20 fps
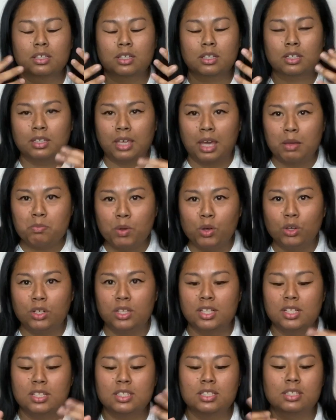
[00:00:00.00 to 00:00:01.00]

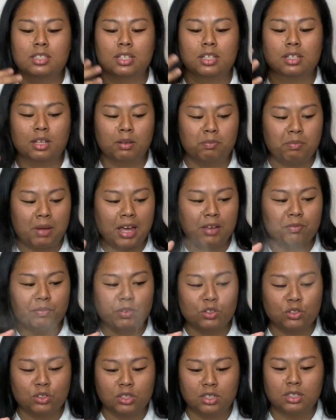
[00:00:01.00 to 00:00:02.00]
Cambodians, the Khmer
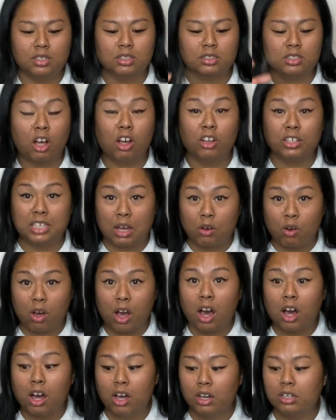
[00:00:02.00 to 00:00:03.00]
version called Yao
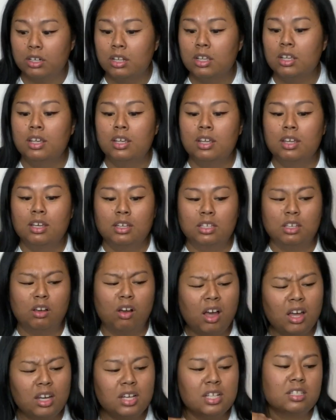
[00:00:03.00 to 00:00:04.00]
Hon. Yao
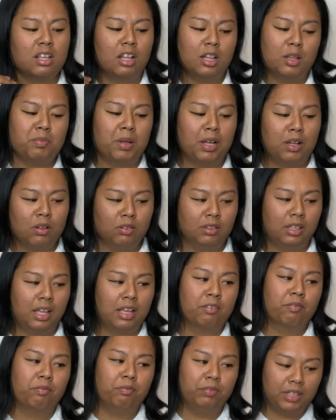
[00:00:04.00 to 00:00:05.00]
Hon is all about
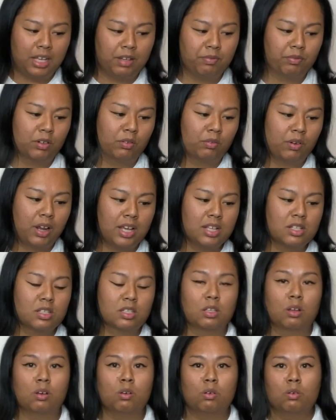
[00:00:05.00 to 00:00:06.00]
like flavor, right?
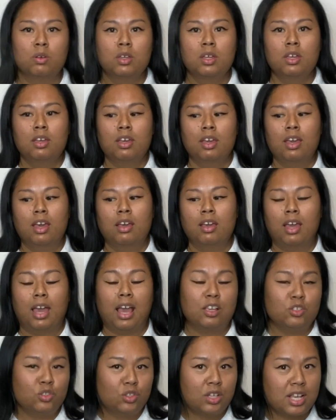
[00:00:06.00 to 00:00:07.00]
So
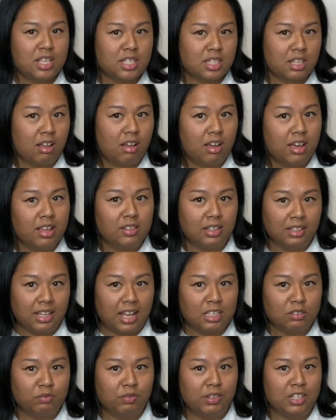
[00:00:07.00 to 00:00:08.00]
as you guys saw in the
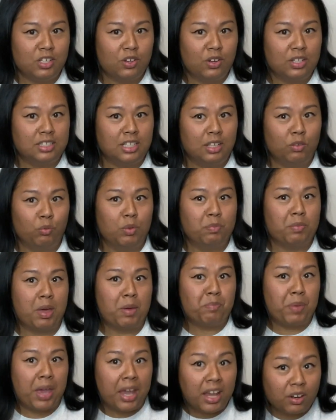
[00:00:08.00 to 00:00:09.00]
last video I did with my
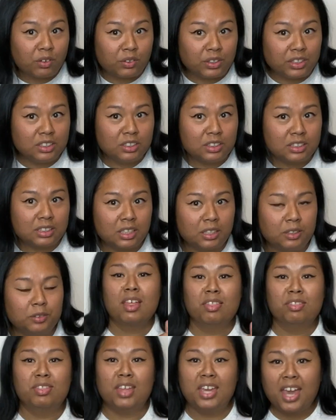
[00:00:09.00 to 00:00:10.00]
parents,
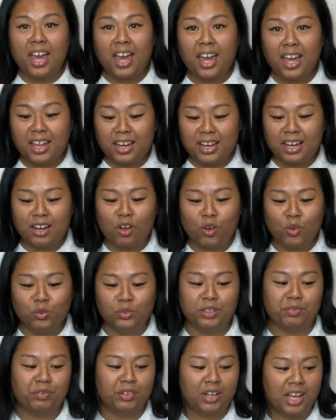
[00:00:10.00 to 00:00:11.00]
they had a whole
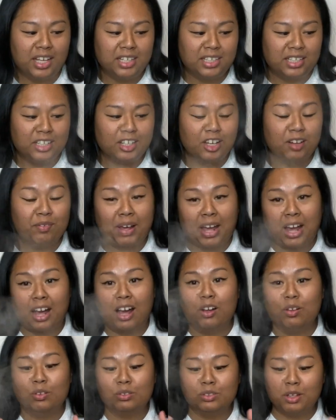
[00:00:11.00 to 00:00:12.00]
different idea of
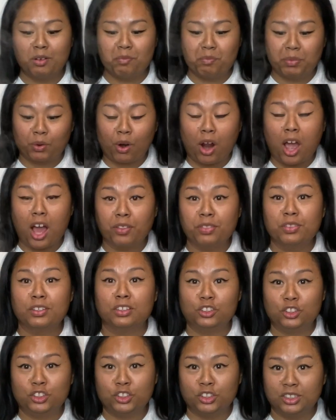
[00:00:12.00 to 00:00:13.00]
how the
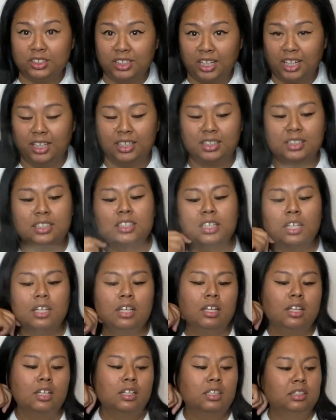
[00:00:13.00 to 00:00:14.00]
broth should taste.
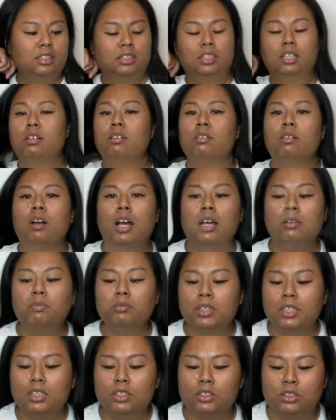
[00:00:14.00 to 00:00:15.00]
So I'm
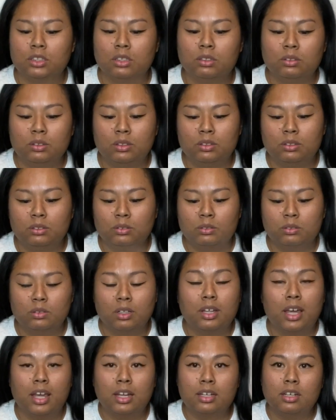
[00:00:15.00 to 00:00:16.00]
gonna show you,
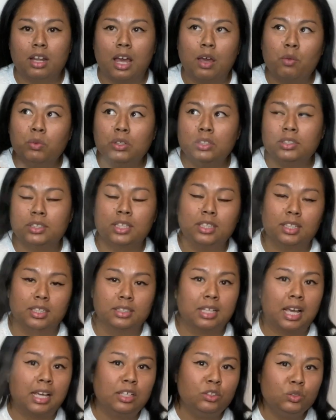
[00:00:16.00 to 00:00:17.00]
and I will say this,
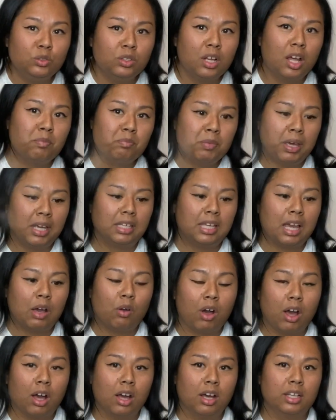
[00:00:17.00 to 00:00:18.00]
I do not make Yao
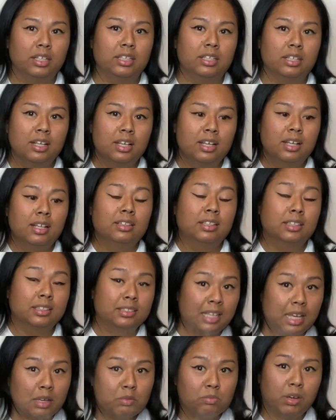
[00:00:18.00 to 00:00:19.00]
Hon the
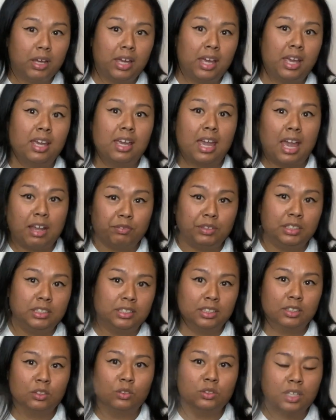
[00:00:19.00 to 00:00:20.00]
same way every
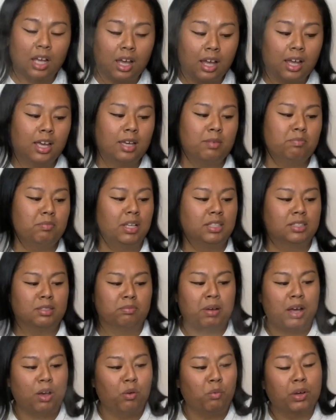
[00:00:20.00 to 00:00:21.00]
single time. It's
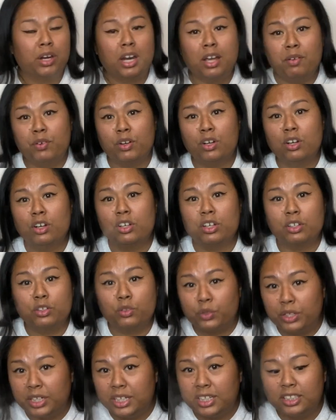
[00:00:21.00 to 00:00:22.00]
about whatever
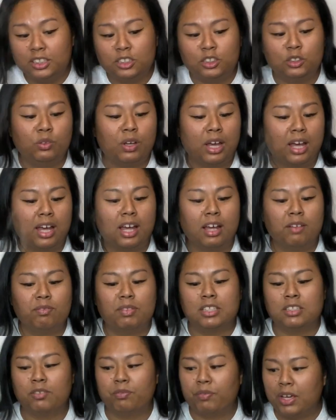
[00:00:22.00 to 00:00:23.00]
ingredients you have
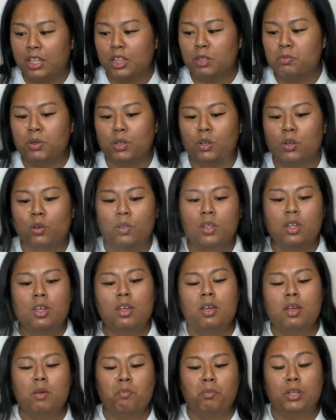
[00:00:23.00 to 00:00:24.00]
that's available,
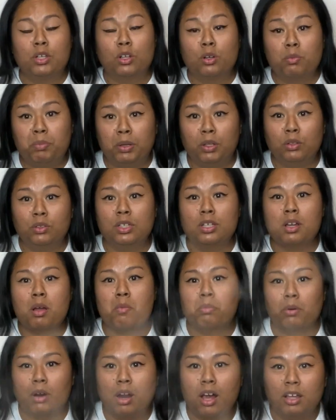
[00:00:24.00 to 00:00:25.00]
but you're building a
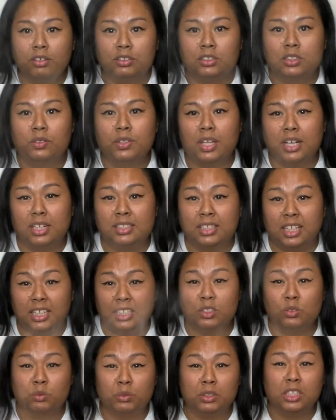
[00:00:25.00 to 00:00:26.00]
broth so that it
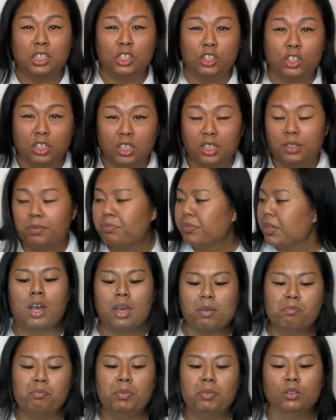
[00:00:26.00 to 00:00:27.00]
tastes really good.
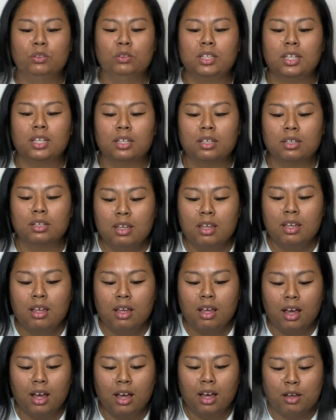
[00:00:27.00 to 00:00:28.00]
I'm building
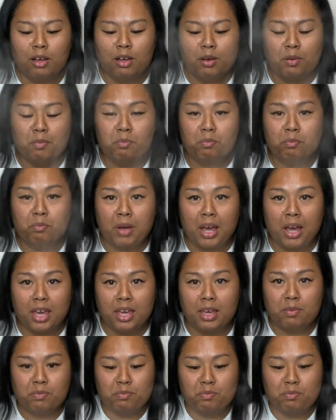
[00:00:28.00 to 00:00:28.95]
my